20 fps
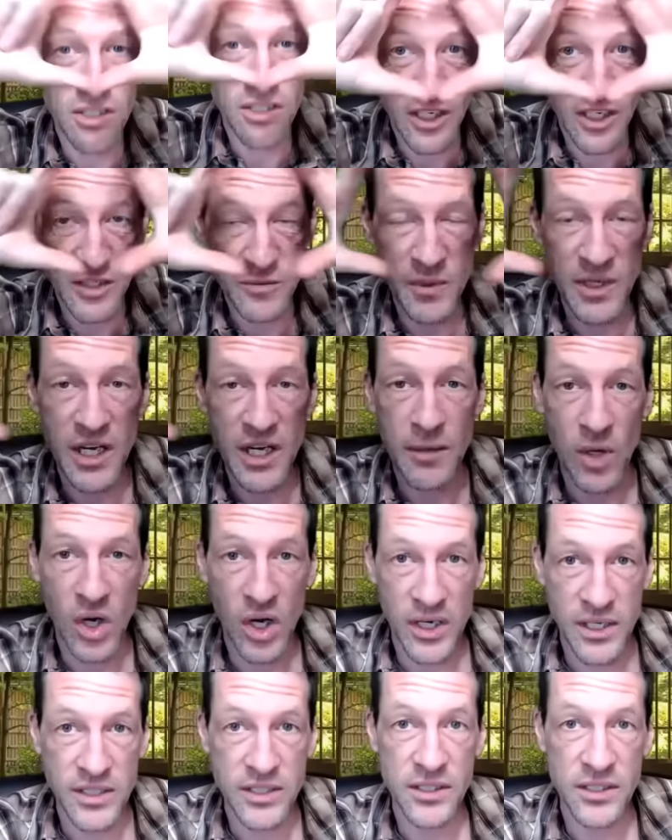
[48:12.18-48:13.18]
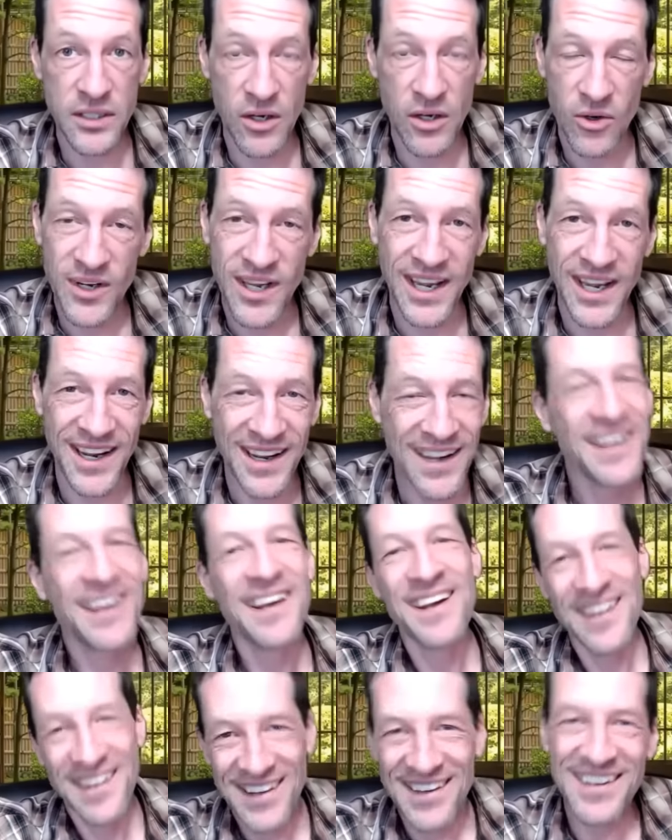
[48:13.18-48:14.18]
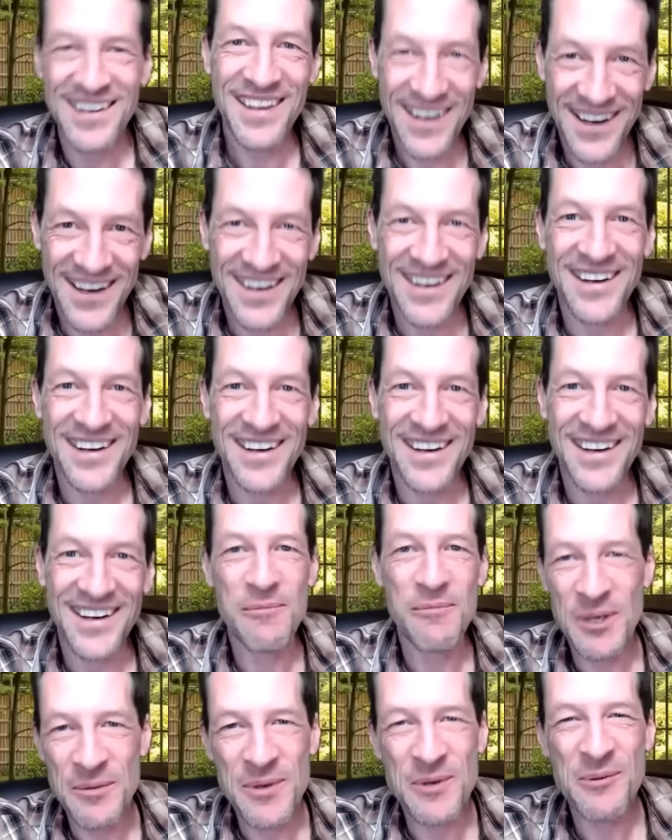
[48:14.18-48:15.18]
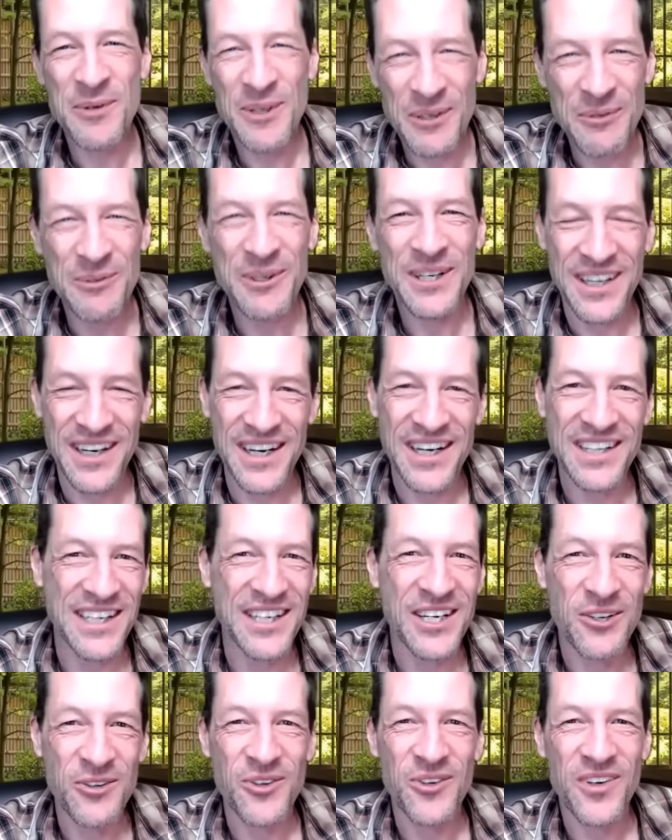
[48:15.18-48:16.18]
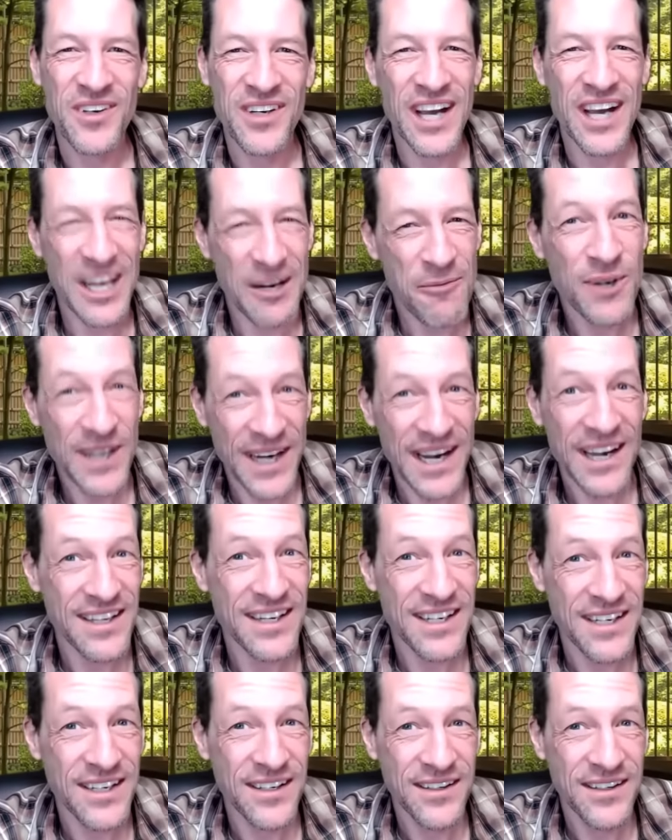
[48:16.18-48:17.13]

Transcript: layers become honest and go, okay, yeah, if I'm going to be really, really honest, I don't, I am reality.